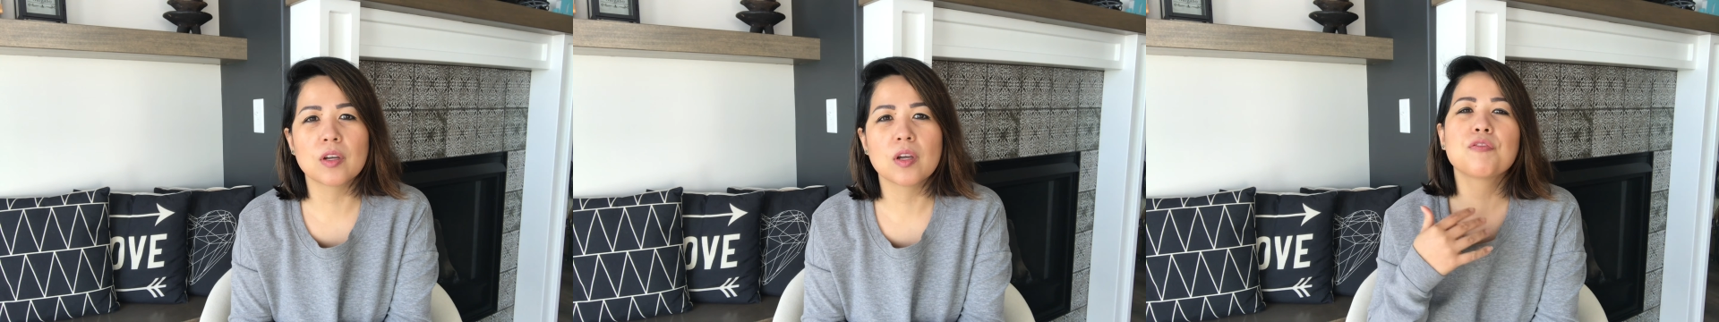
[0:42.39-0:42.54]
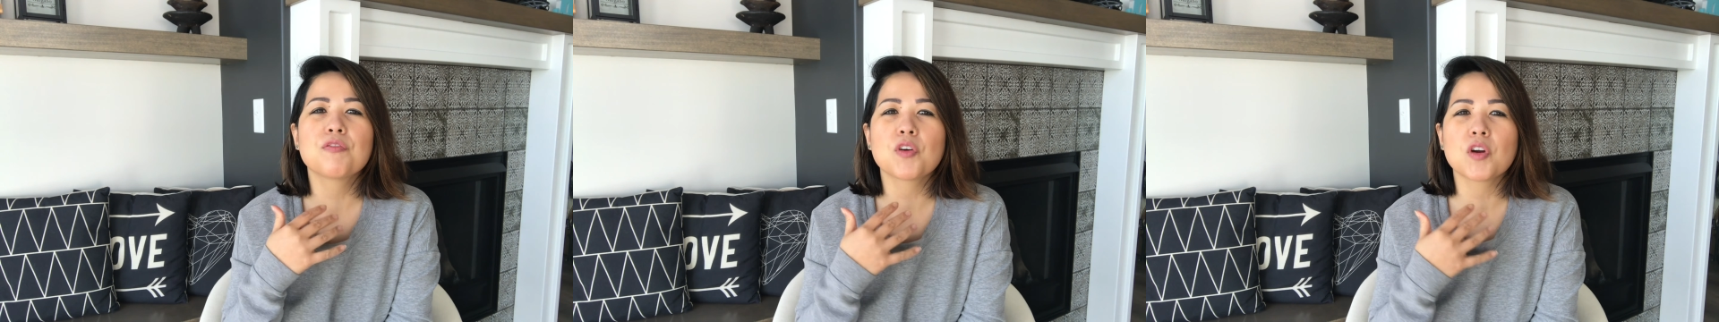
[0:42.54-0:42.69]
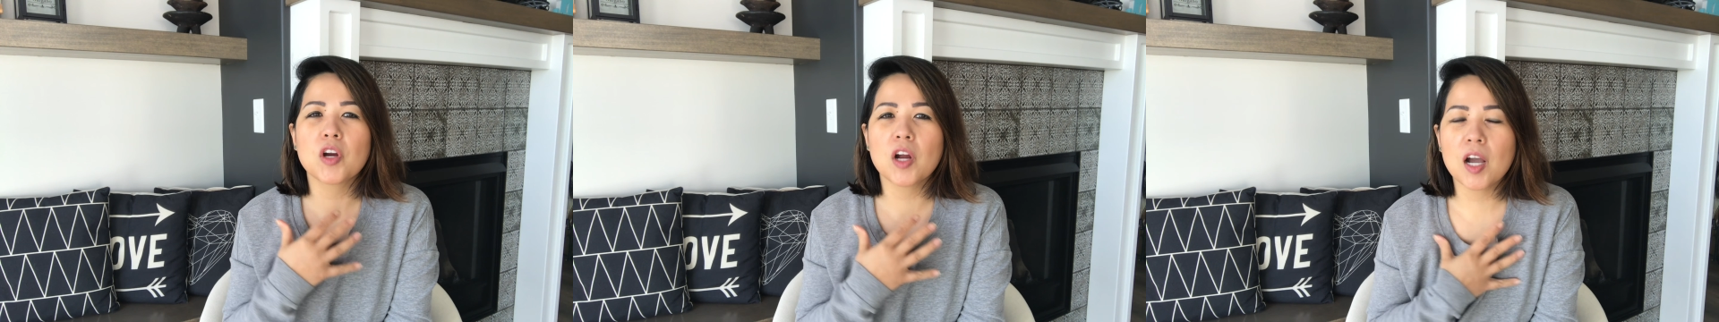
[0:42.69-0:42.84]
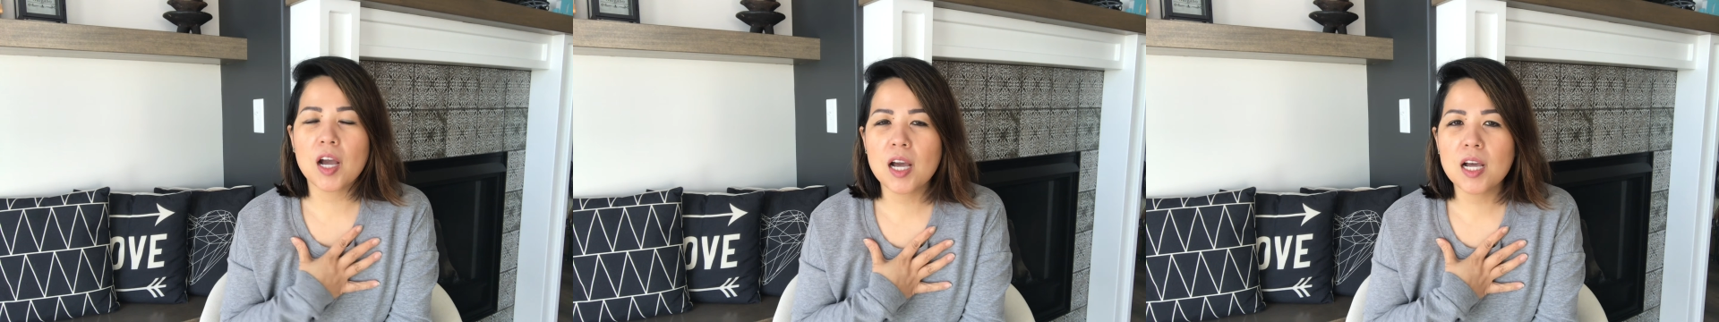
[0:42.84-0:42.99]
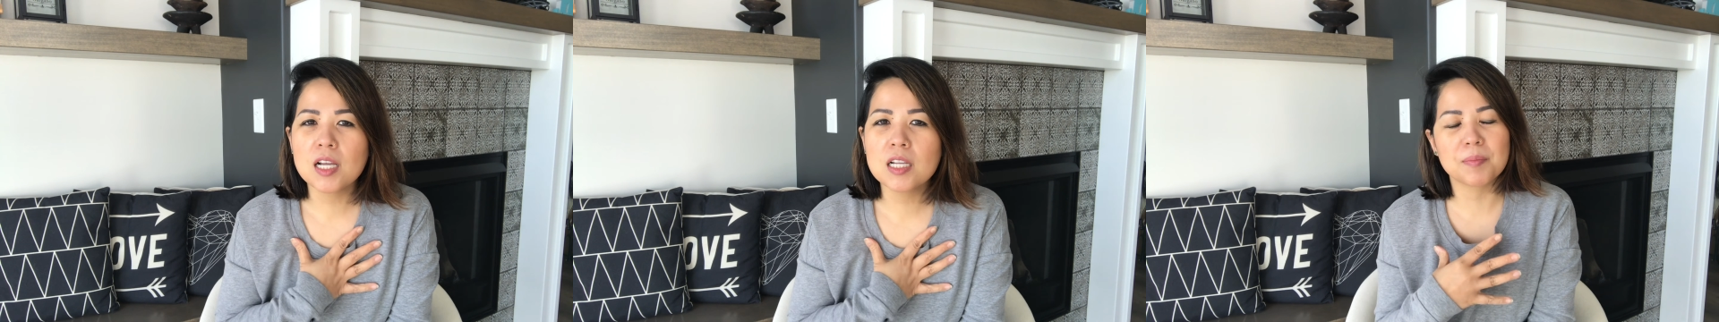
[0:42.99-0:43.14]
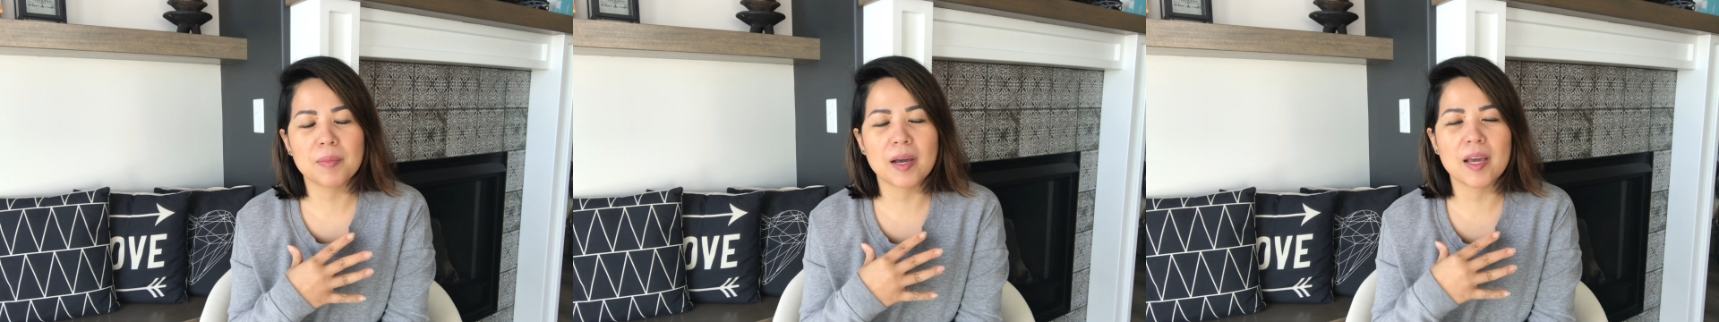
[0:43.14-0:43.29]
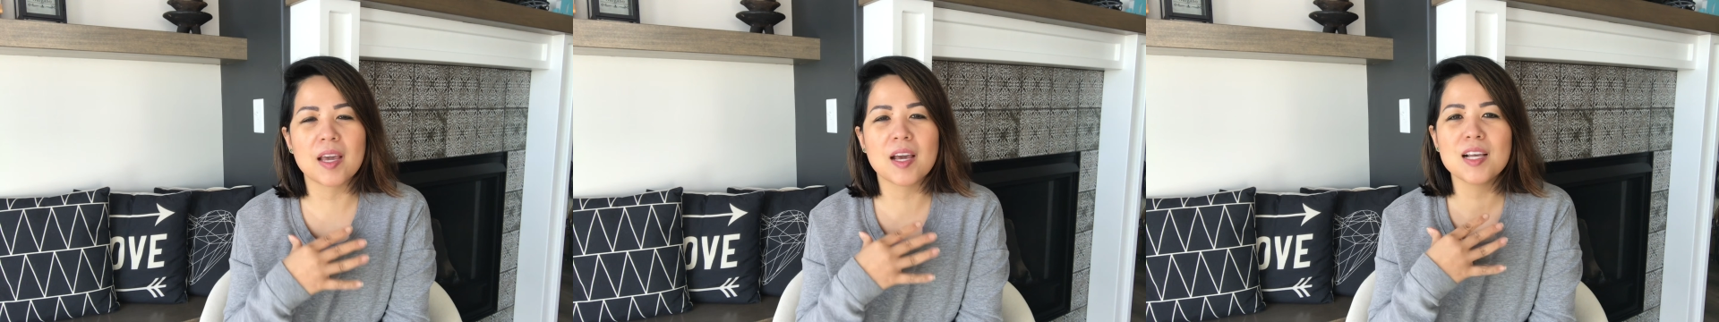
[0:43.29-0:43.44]
For us,
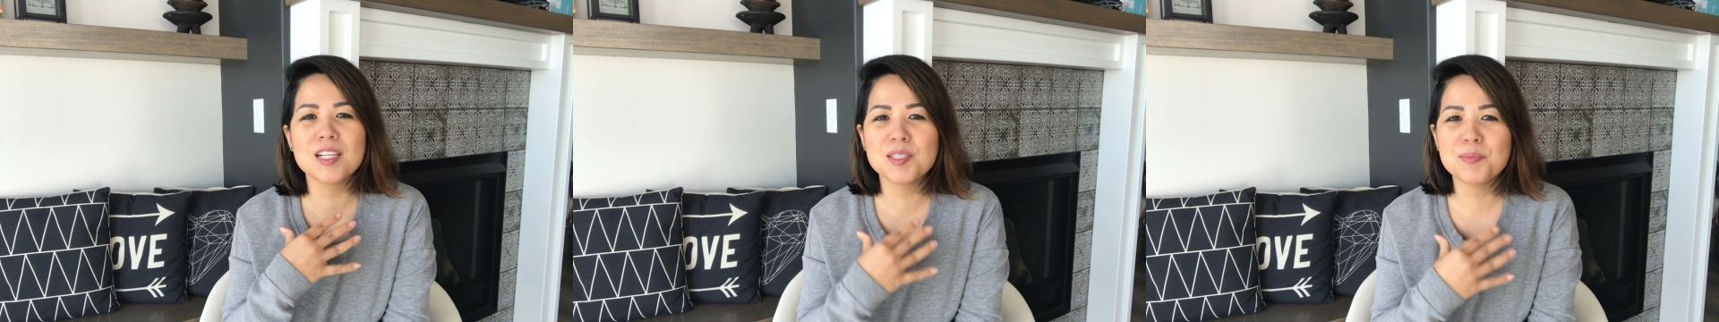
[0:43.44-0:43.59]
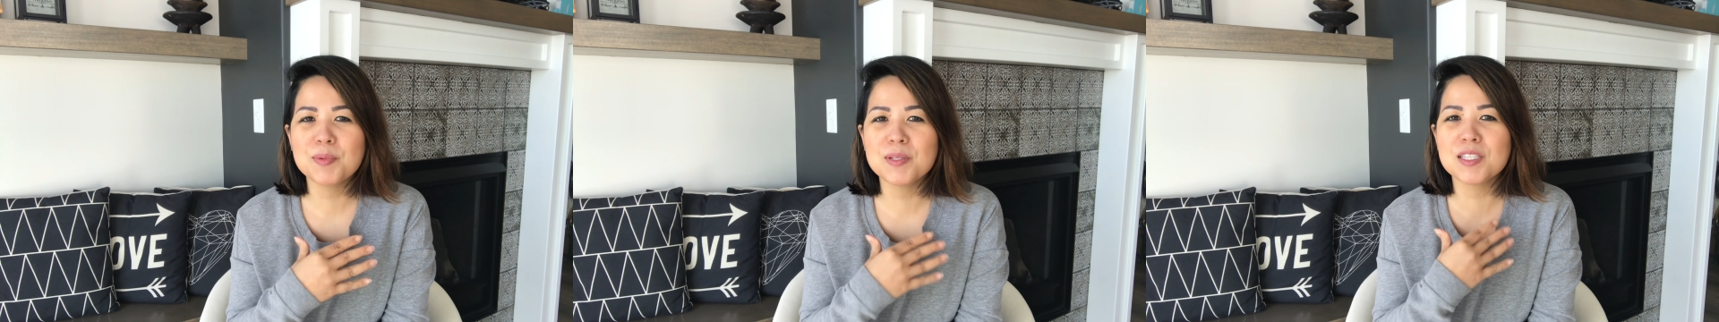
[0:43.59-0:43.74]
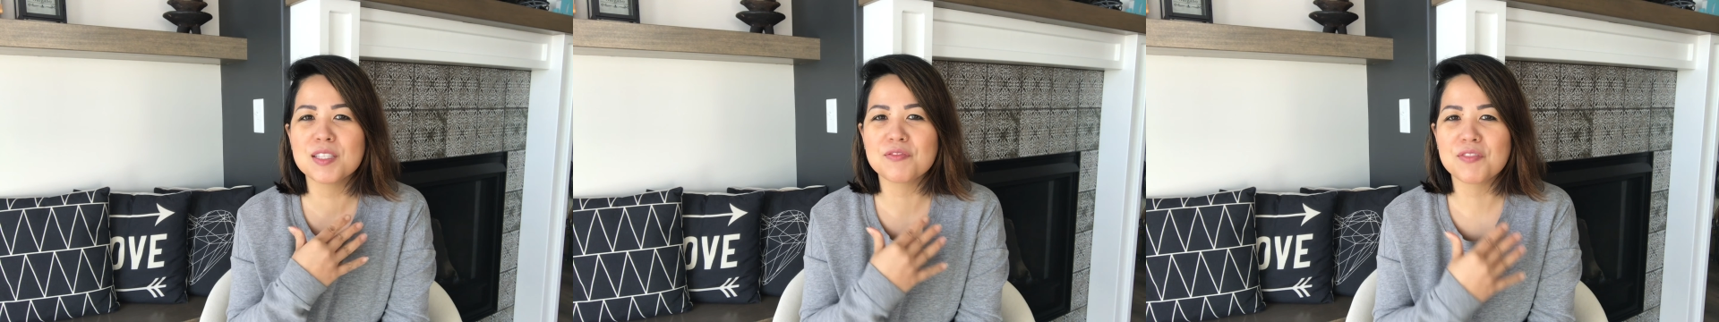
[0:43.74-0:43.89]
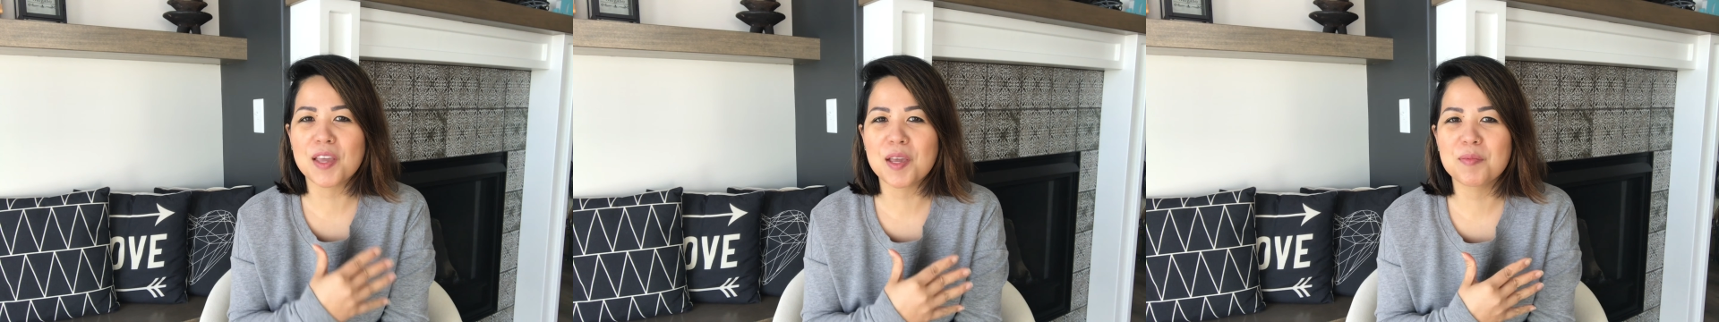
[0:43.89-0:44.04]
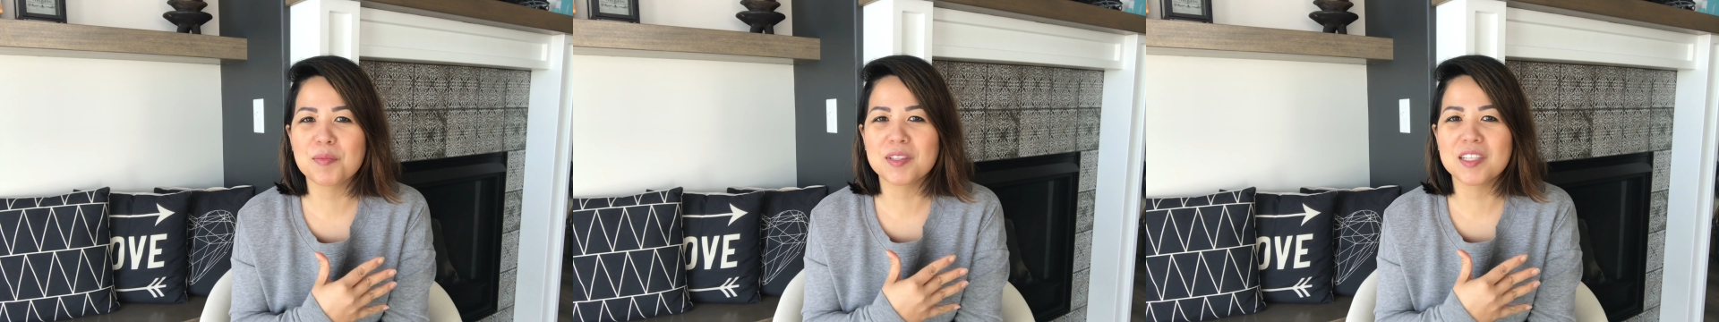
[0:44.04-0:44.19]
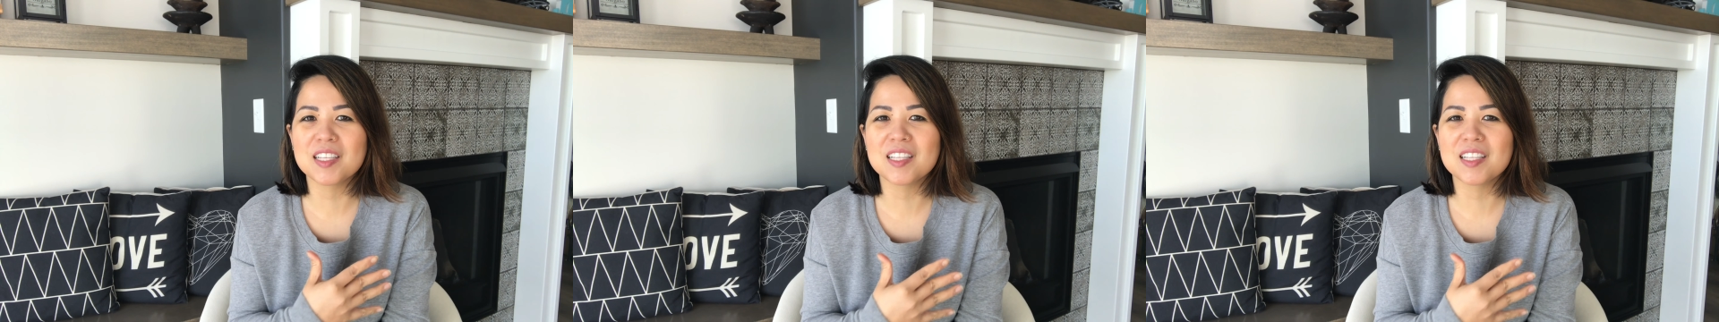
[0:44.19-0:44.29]
my husband's family